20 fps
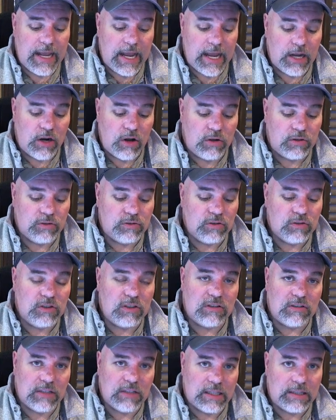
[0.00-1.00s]
and also
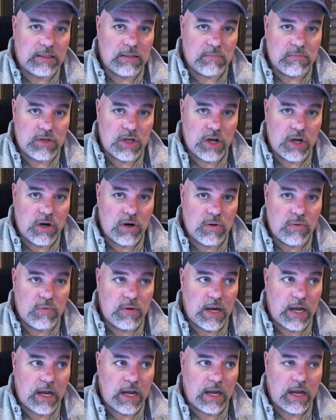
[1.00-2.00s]
just let them know
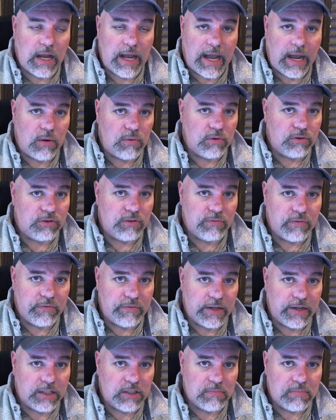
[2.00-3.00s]
hours of
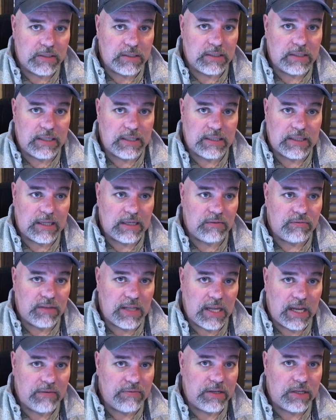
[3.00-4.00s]
availability, that if
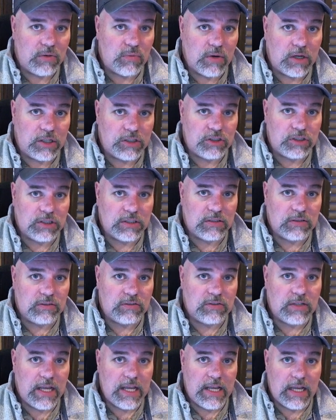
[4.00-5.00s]
they have any
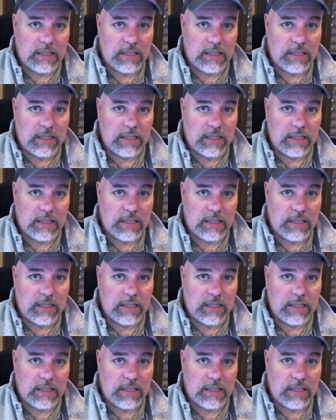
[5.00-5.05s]
questions,